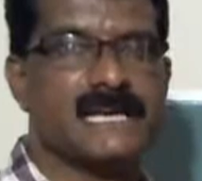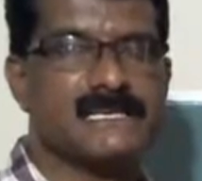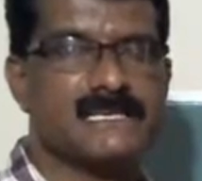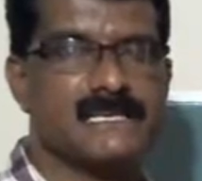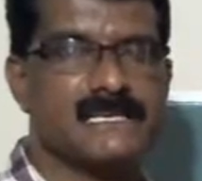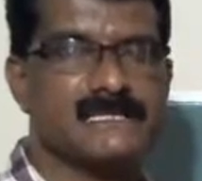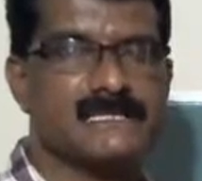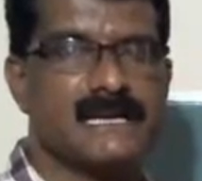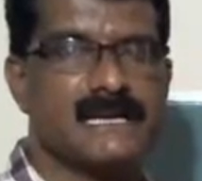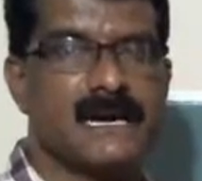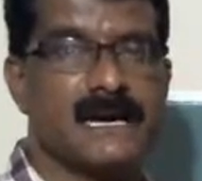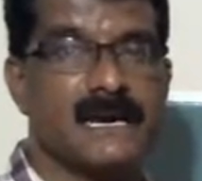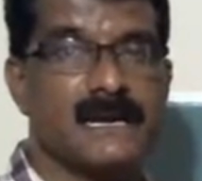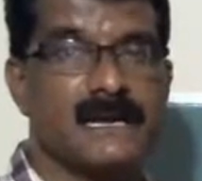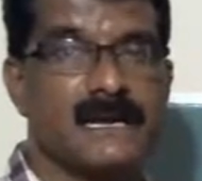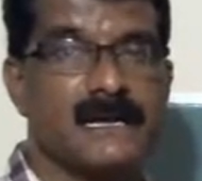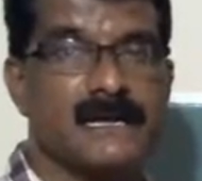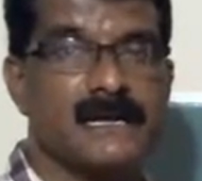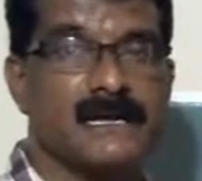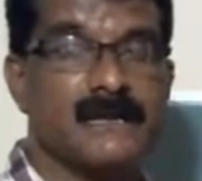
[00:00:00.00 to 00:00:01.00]
is
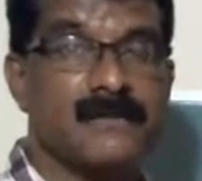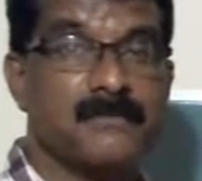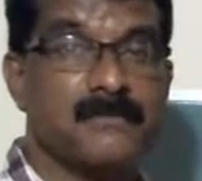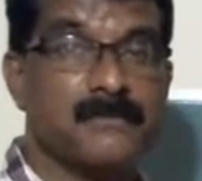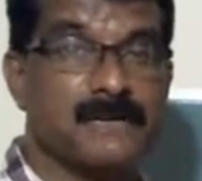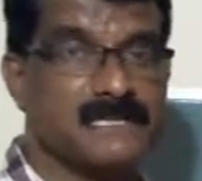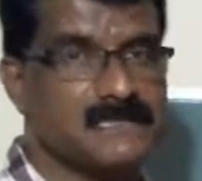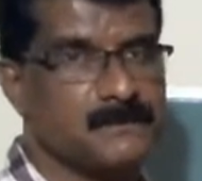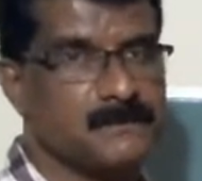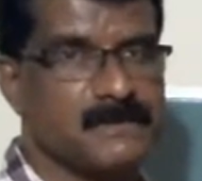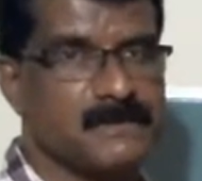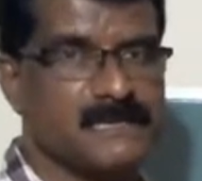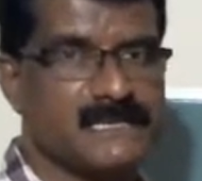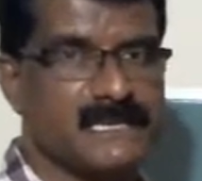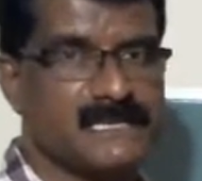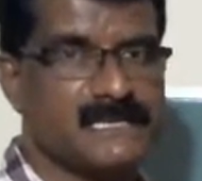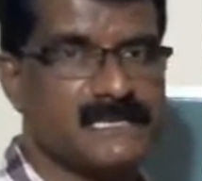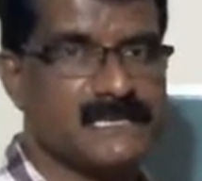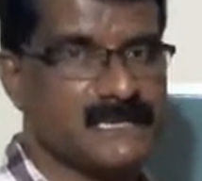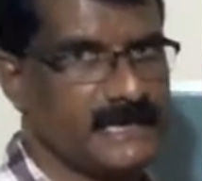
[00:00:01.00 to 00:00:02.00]
called
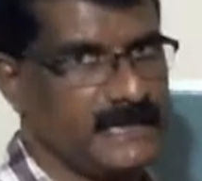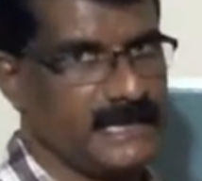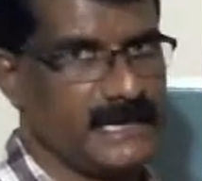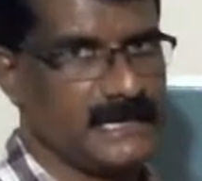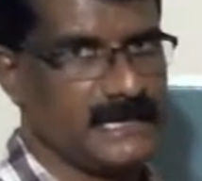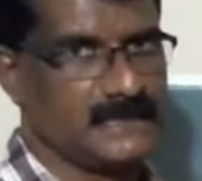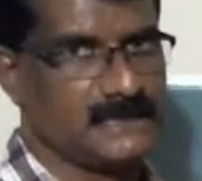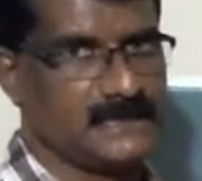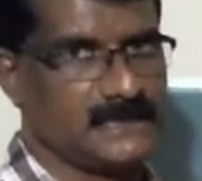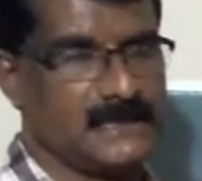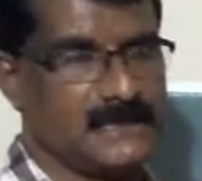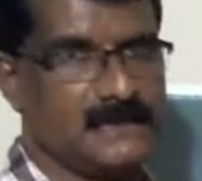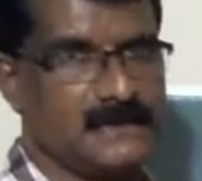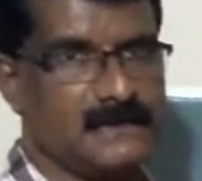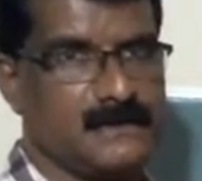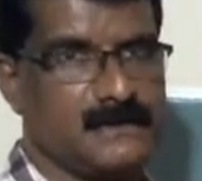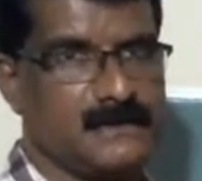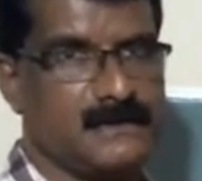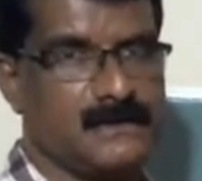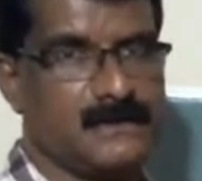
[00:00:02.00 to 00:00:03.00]
precipitation reaction.
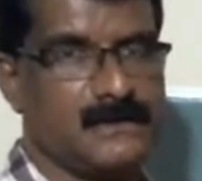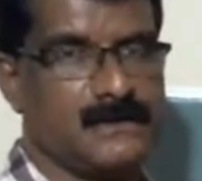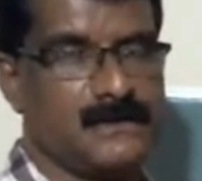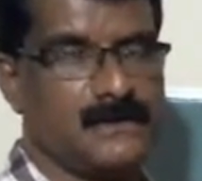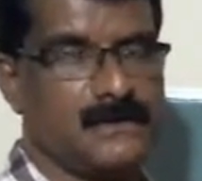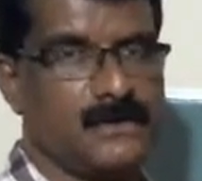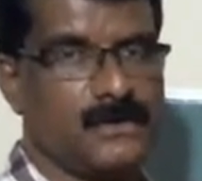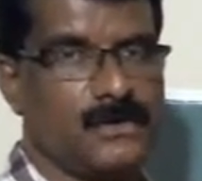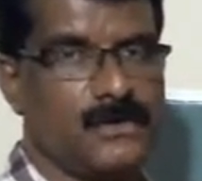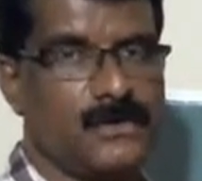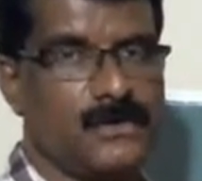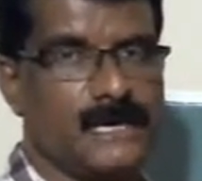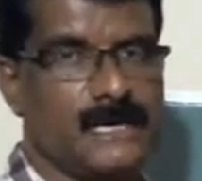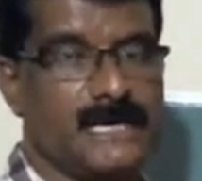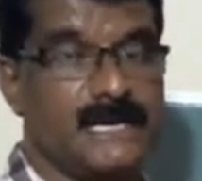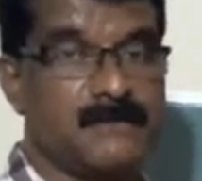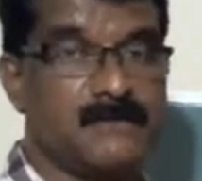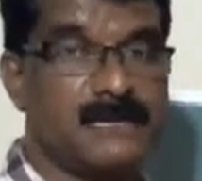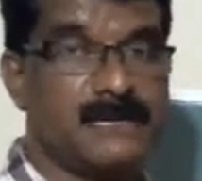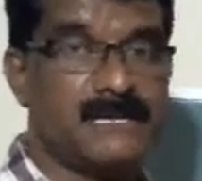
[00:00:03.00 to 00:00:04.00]
Okay,
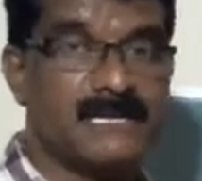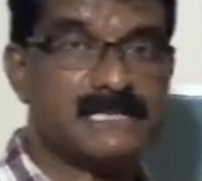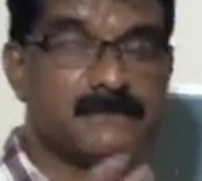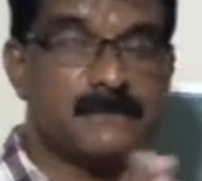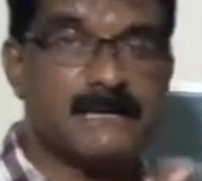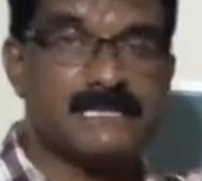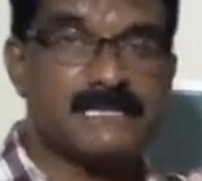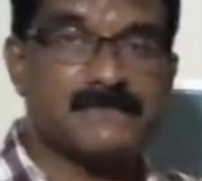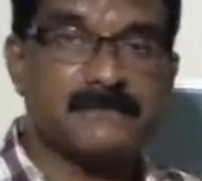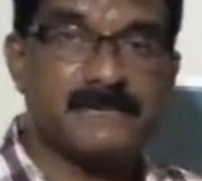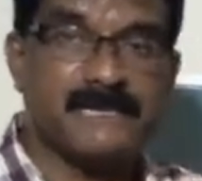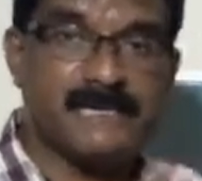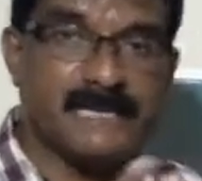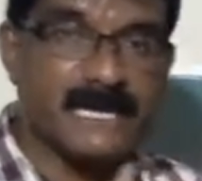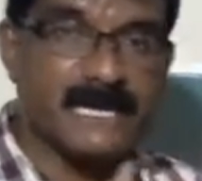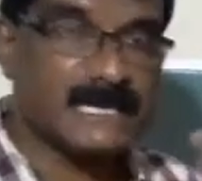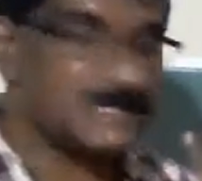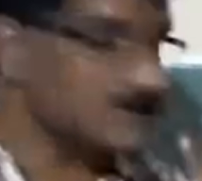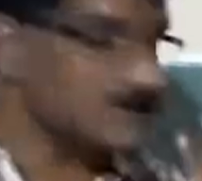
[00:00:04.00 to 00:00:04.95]
double displacement reaction